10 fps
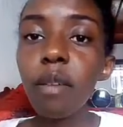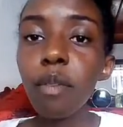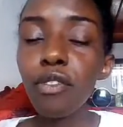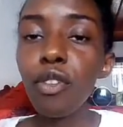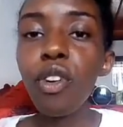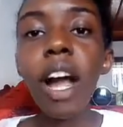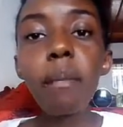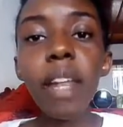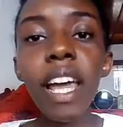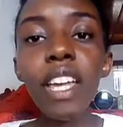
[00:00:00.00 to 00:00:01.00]
before
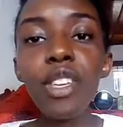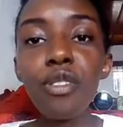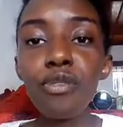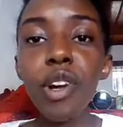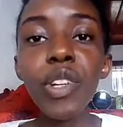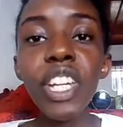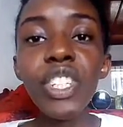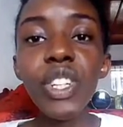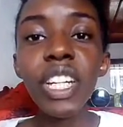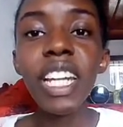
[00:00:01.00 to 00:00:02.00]
applying your
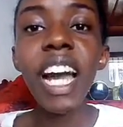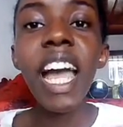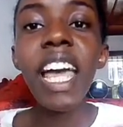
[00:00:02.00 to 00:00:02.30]
foundation.